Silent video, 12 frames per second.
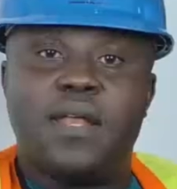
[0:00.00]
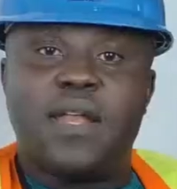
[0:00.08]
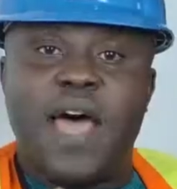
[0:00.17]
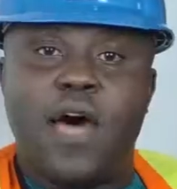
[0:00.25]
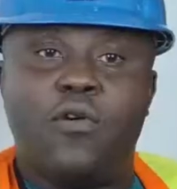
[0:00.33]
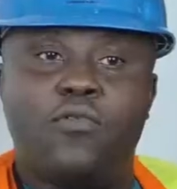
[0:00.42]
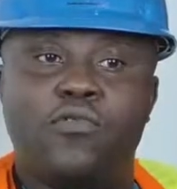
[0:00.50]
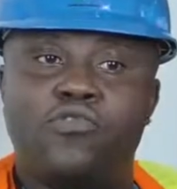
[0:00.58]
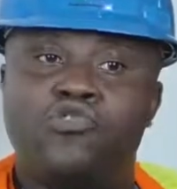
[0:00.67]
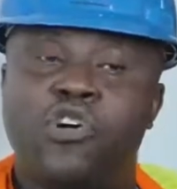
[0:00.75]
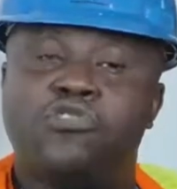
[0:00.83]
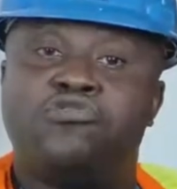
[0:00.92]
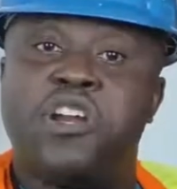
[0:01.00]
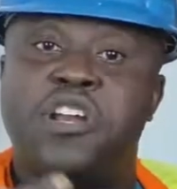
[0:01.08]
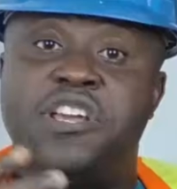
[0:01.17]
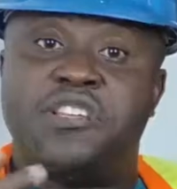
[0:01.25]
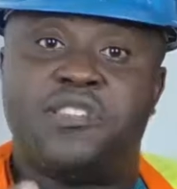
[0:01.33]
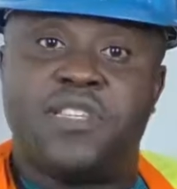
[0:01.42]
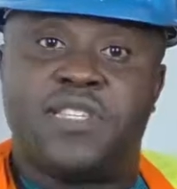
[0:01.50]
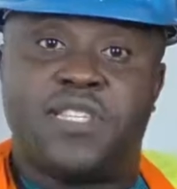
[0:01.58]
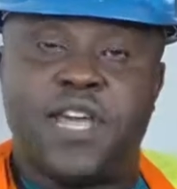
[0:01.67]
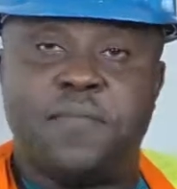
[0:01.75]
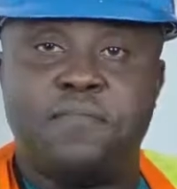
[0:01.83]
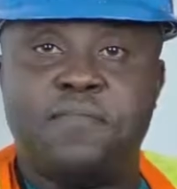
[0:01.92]
Now, your drainage
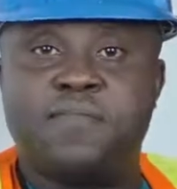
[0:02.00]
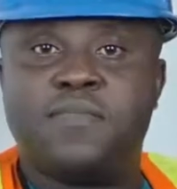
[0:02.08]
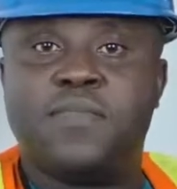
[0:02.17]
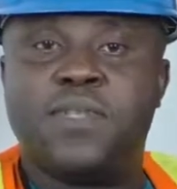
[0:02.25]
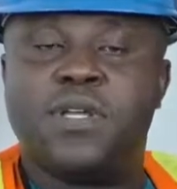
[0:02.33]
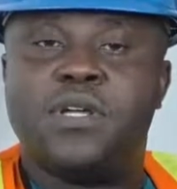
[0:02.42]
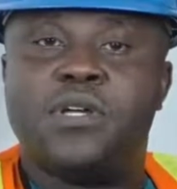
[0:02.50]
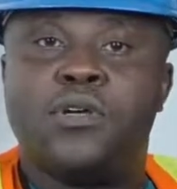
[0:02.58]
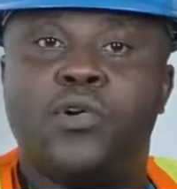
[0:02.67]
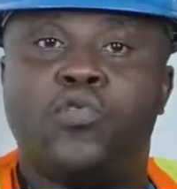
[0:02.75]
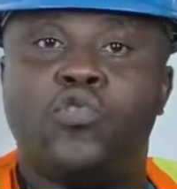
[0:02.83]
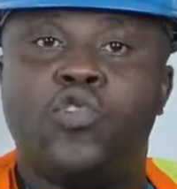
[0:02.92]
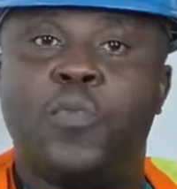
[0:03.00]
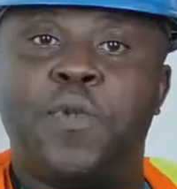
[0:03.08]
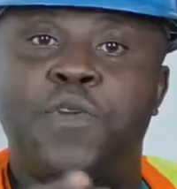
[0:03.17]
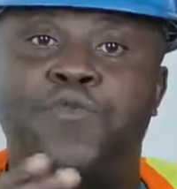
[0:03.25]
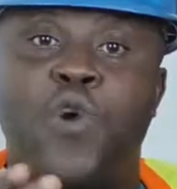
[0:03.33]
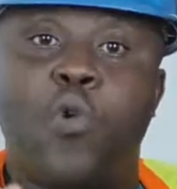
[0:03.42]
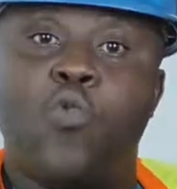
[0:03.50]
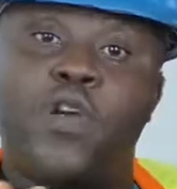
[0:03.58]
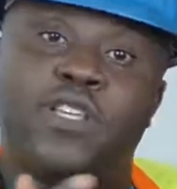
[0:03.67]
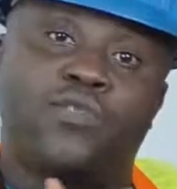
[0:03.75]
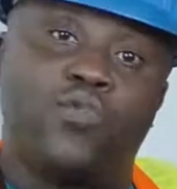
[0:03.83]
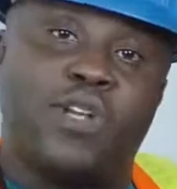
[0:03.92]
system could be for
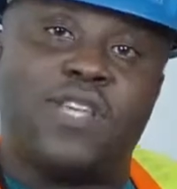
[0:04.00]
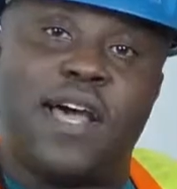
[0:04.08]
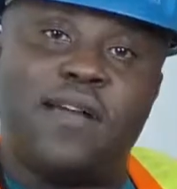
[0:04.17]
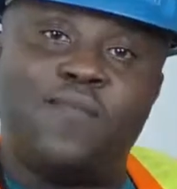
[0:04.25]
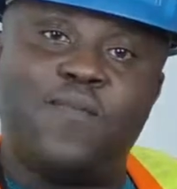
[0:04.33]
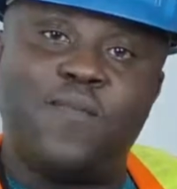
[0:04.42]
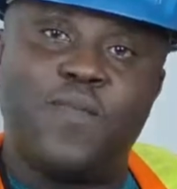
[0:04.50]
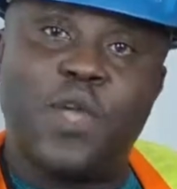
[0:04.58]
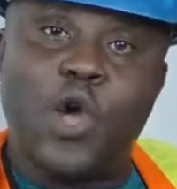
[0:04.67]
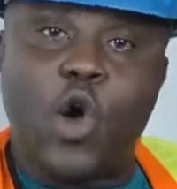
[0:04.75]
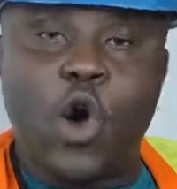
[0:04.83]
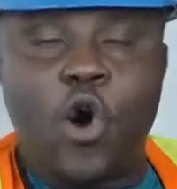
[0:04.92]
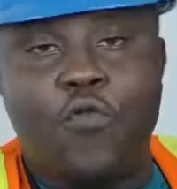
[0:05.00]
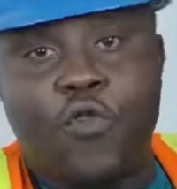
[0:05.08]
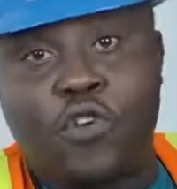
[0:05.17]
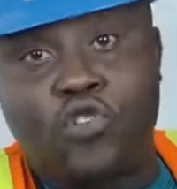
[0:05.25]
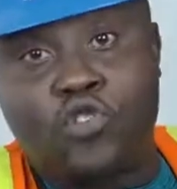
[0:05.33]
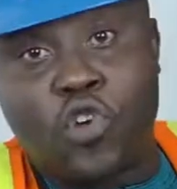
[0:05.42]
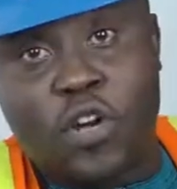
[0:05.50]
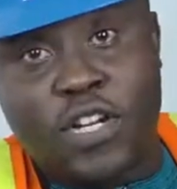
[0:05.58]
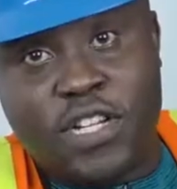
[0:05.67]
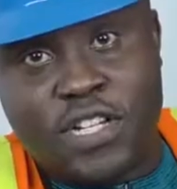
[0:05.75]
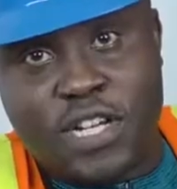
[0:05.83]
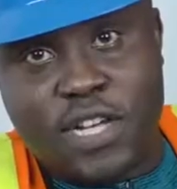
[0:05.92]
wastewater or for
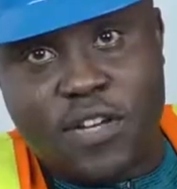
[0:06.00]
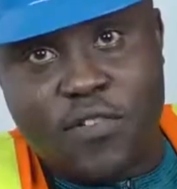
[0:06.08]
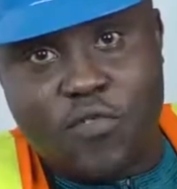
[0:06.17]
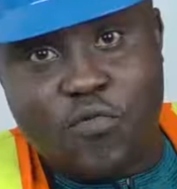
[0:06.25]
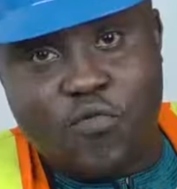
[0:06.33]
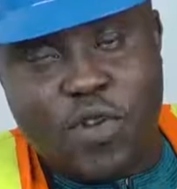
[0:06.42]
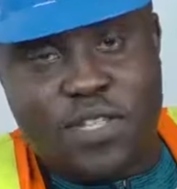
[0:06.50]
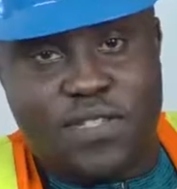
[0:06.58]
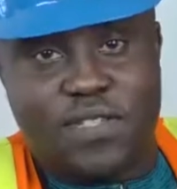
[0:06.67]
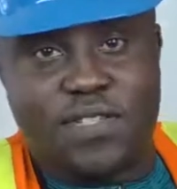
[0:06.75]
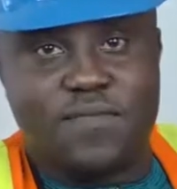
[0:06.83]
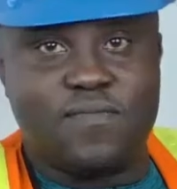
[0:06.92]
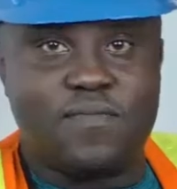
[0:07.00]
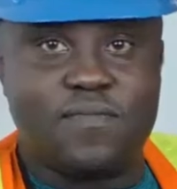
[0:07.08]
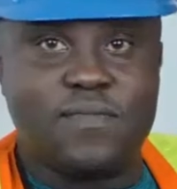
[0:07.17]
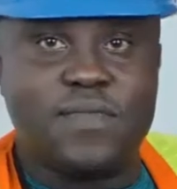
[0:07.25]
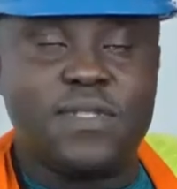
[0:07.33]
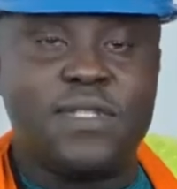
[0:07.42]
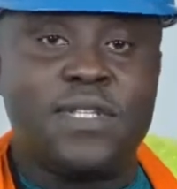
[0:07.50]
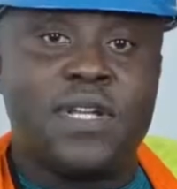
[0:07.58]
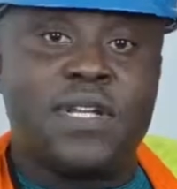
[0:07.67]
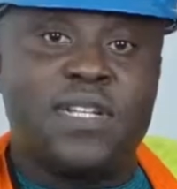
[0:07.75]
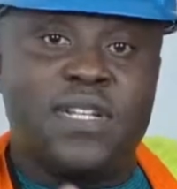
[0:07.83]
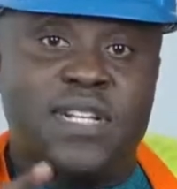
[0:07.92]
solid waste.
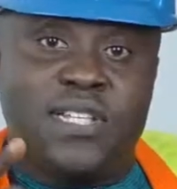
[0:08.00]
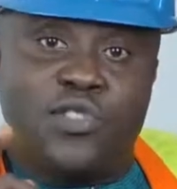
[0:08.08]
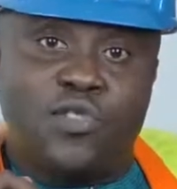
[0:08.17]
The